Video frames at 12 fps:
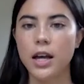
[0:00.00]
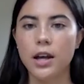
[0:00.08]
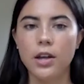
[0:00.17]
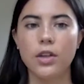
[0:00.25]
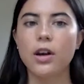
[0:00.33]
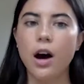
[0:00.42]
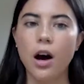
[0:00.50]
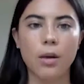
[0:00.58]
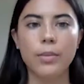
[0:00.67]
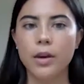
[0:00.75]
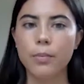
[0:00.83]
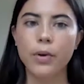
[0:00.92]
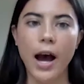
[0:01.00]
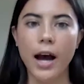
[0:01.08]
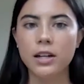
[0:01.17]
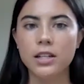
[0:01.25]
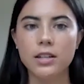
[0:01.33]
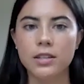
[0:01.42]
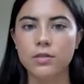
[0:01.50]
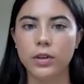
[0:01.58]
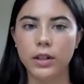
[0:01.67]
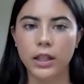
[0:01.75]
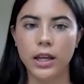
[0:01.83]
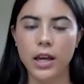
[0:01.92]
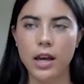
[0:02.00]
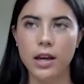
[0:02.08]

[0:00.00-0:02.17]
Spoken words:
The calming practice really,